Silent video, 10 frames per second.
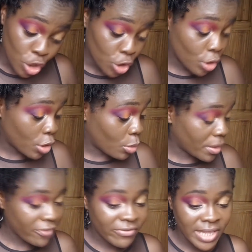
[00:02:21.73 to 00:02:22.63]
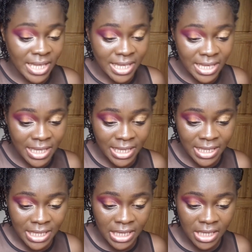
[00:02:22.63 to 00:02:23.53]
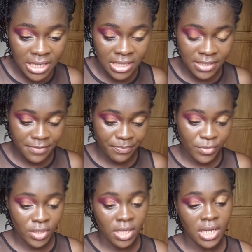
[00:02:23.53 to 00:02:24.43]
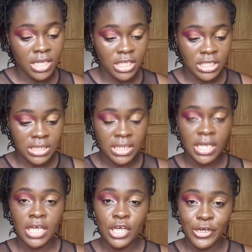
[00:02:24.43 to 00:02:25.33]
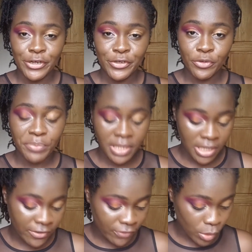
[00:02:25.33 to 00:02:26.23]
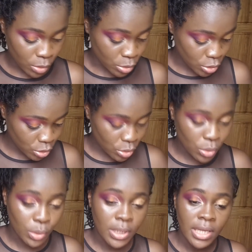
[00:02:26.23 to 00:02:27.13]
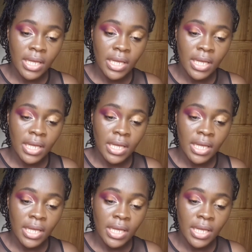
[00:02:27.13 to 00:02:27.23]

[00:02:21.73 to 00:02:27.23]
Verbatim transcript: your way of thinking, and your behavior. So,